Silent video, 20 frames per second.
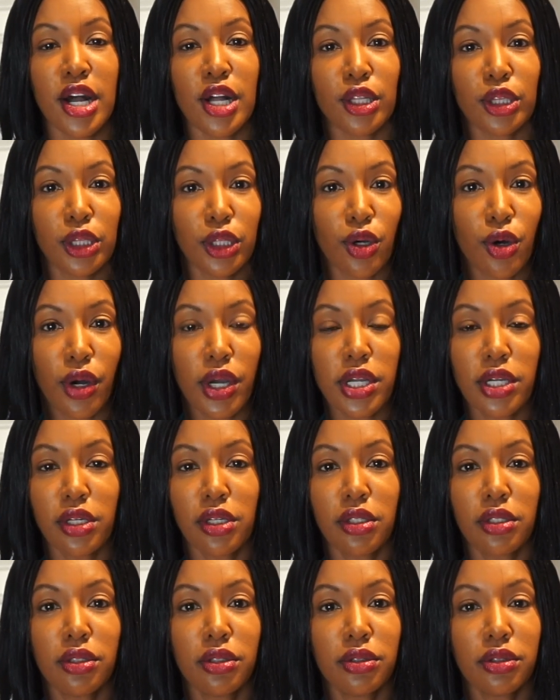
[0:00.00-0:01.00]

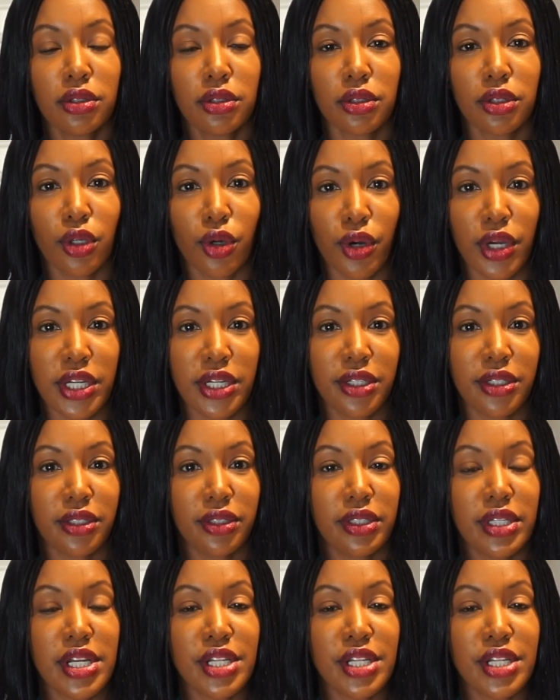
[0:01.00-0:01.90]
loyal